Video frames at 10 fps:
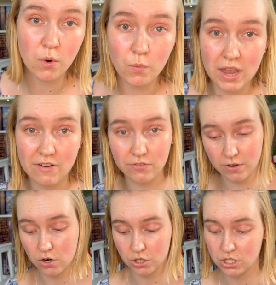We have
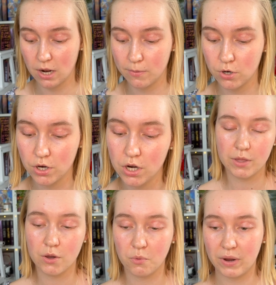Heartstopper,
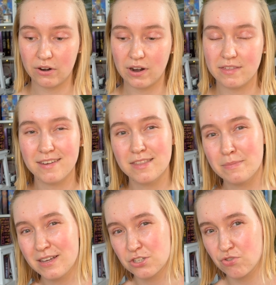where I think the
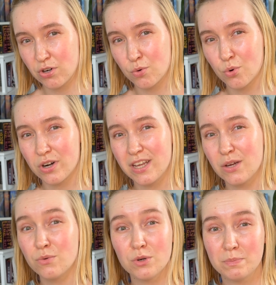biggest trigger
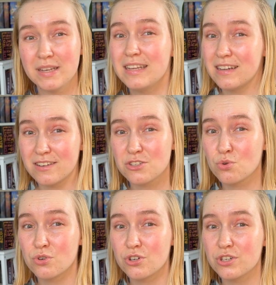warning would be eating
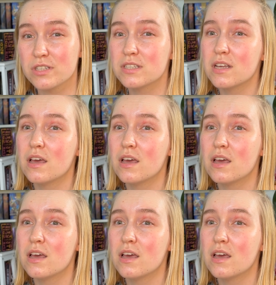disorders,